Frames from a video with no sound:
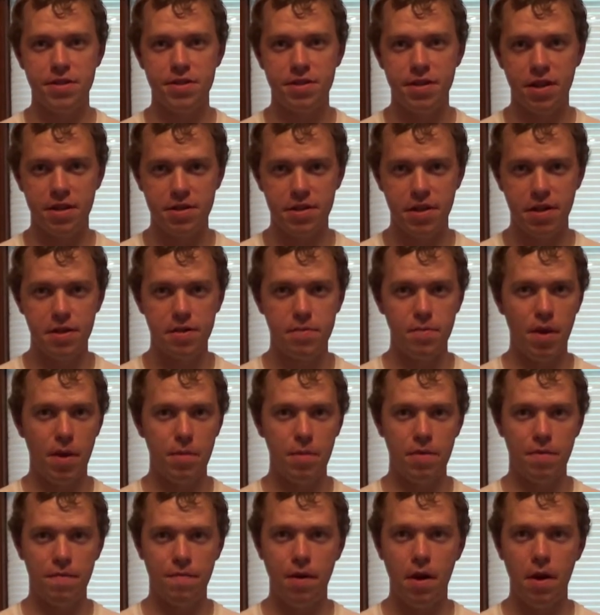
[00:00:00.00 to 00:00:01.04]
such as
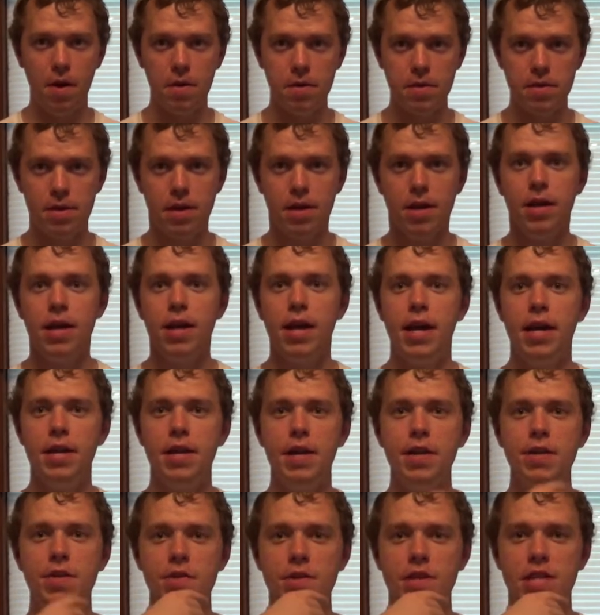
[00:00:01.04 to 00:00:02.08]
Mammoth Falls, an
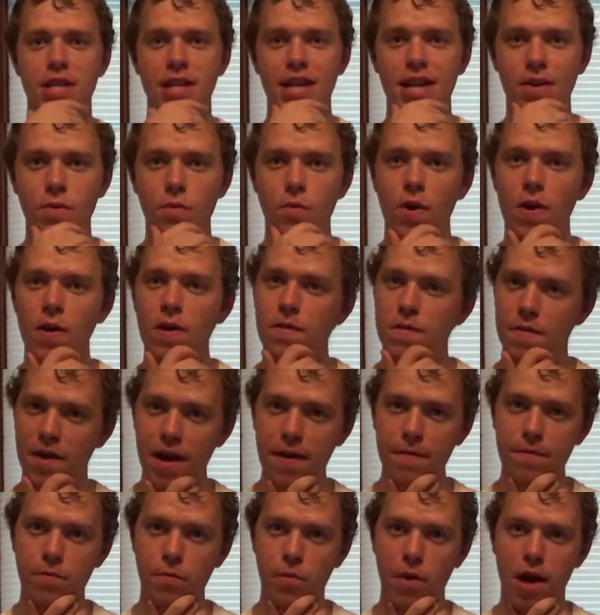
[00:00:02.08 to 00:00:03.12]
interesting
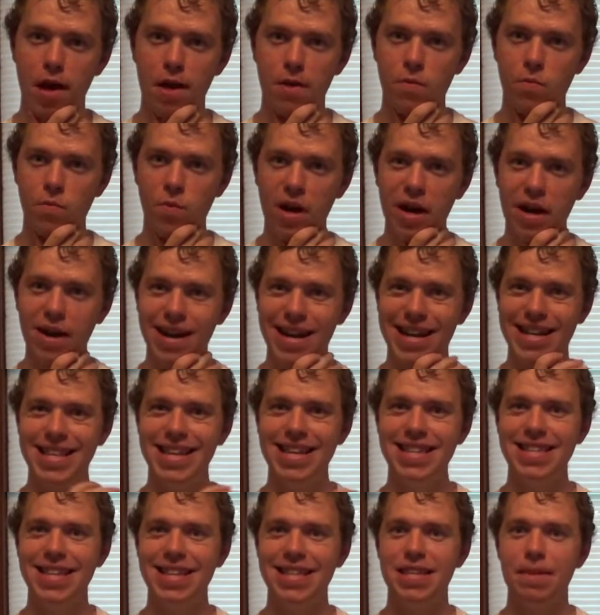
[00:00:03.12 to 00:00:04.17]
raft ride where at
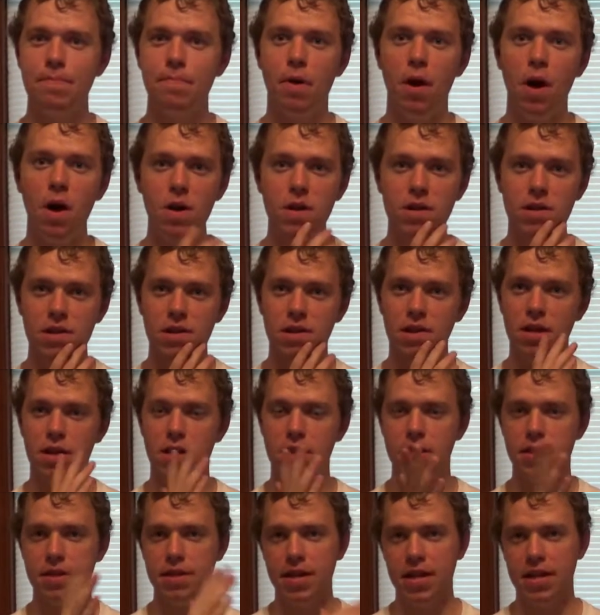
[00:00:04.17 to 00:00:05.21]
least it's part
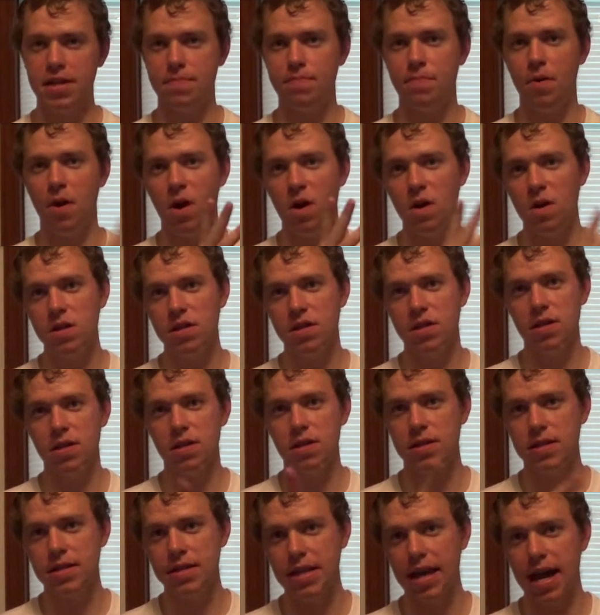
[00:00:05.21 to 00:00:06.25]

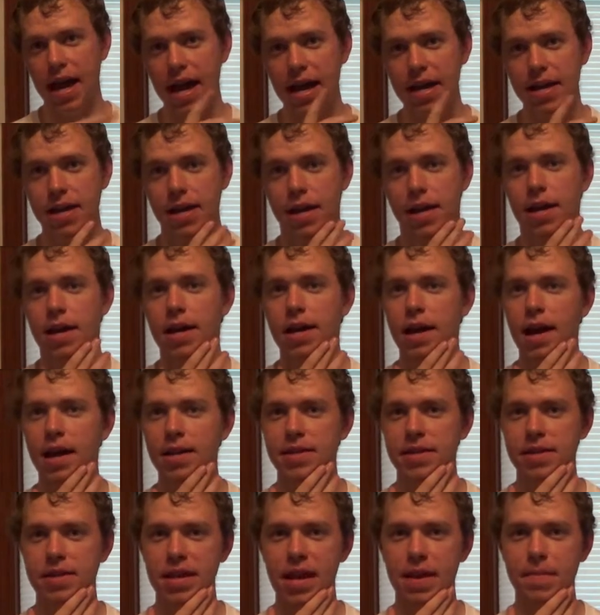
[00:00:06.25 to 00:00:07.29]
slide,
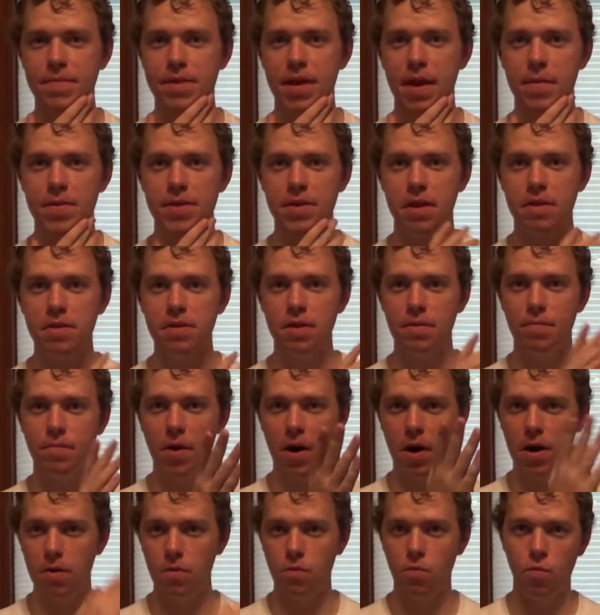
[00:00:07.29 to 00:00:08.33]
at the same time it's also
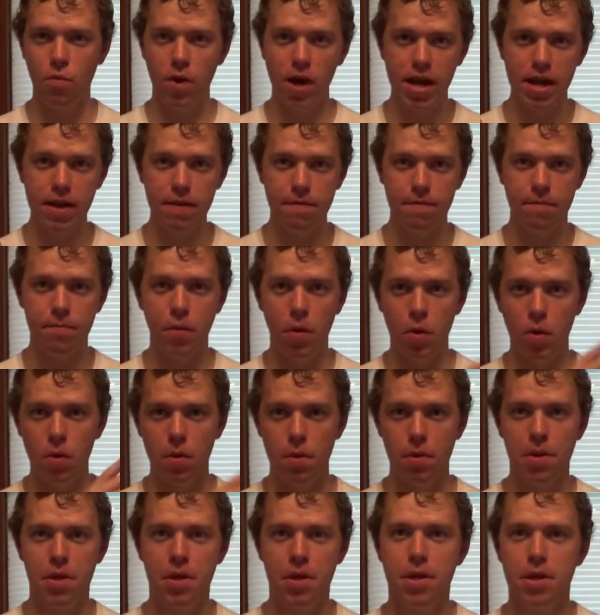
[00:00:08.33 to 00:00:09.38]
part wave
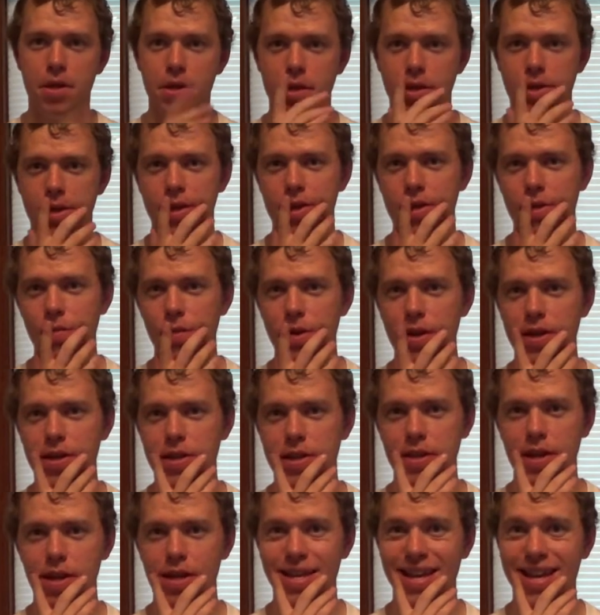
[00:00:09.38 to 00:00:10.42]
bowl, in the
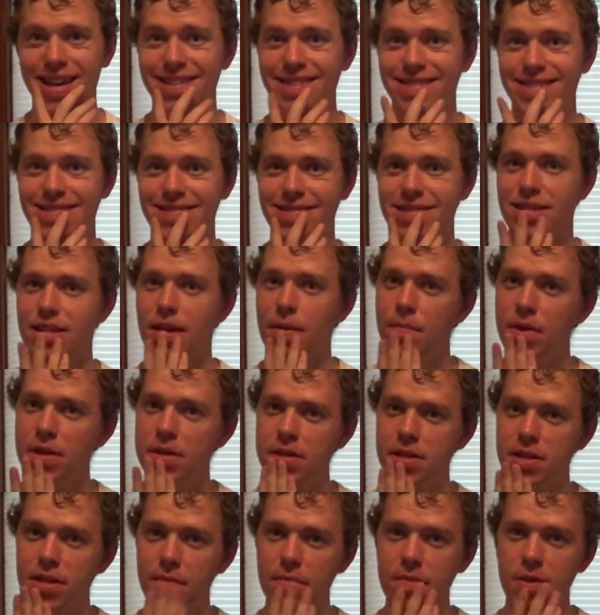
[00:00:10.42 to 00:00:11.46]
ways that it's somewhat
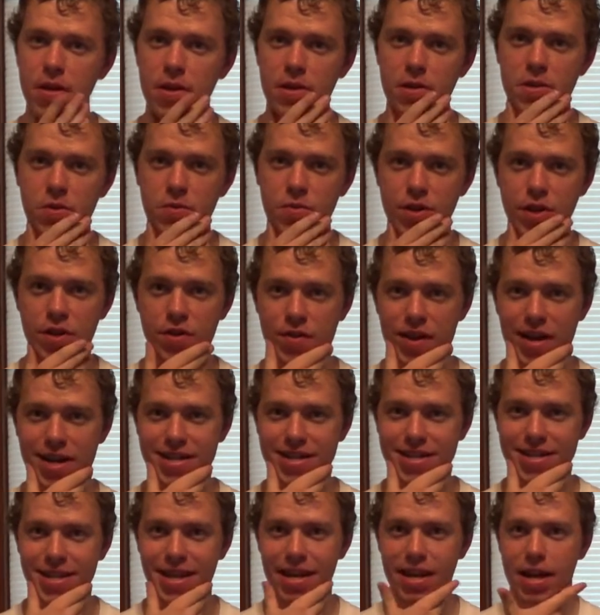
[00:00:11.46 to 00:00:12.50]
similar to an
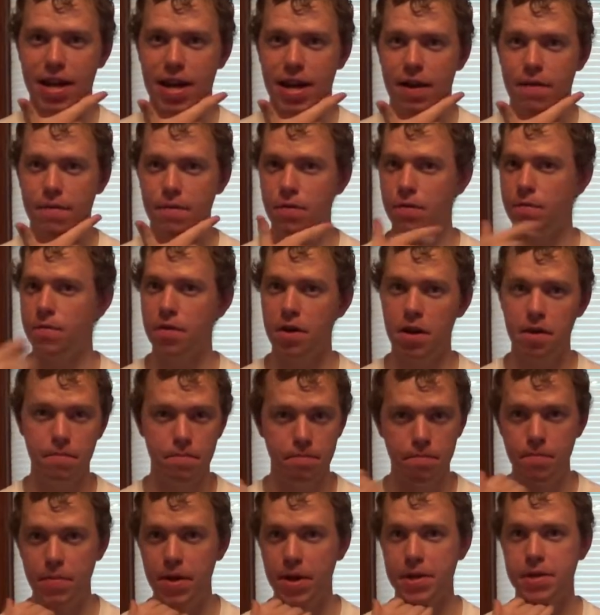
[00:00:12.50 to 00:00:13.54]
attraction that I have over
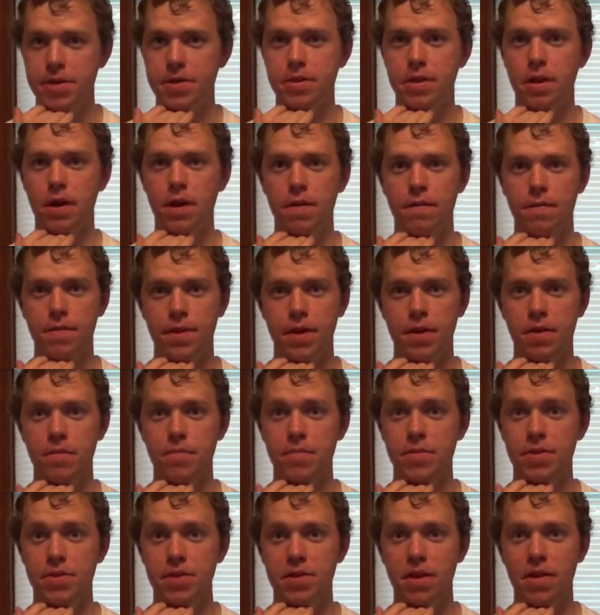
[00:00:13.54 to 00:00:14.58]
at Big Surf here in
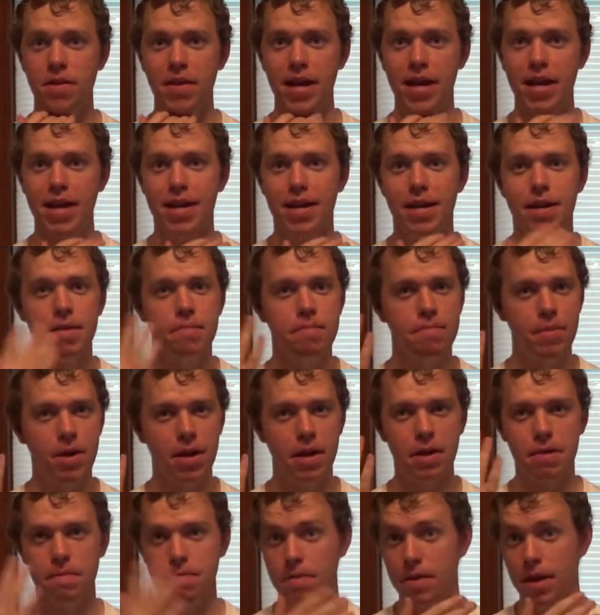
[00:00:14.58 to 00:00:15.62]
Missouri,
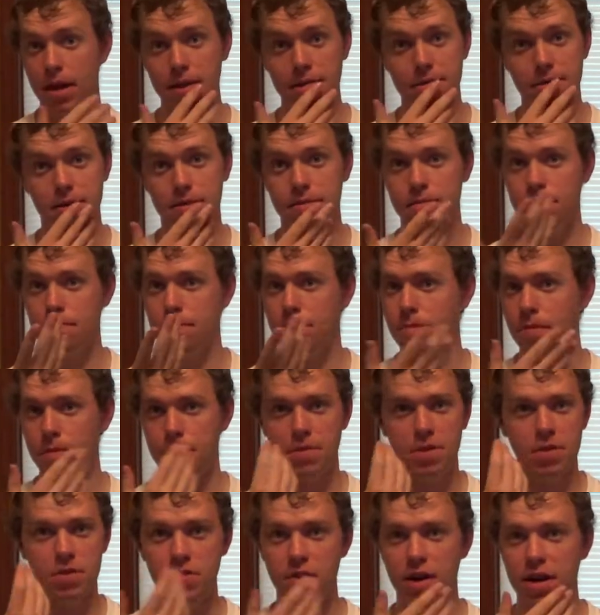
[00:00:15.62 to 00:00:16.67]
but I'm
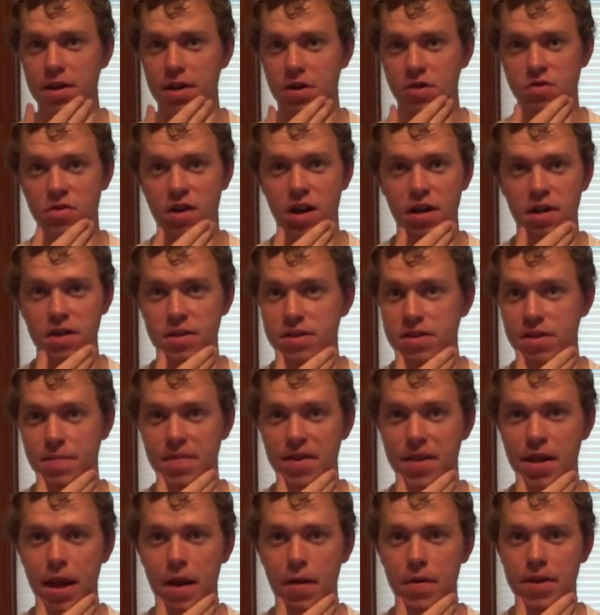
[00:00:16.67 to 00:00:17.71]
just trying to draw
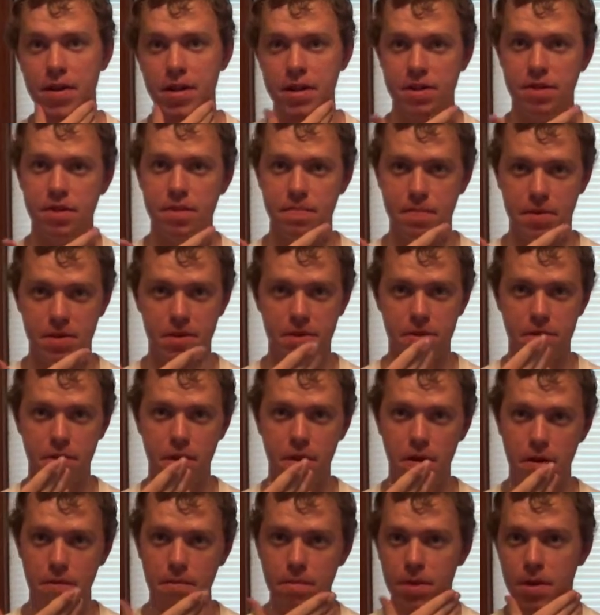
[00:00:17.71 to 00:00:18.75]
similarities as much as
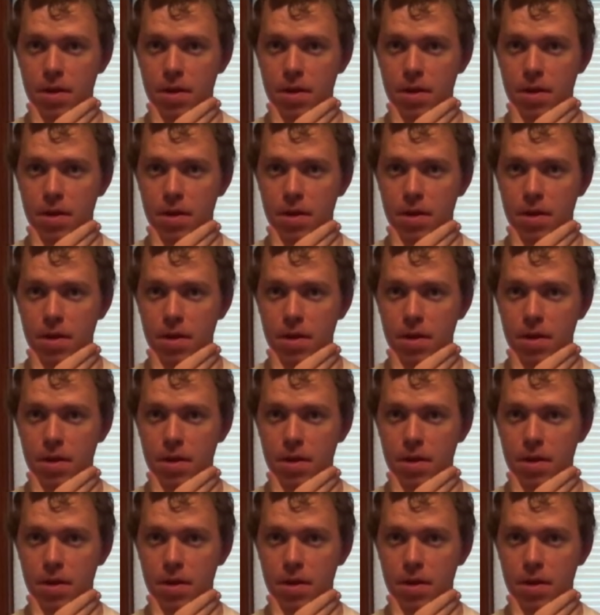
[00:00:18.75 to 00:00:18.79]
all.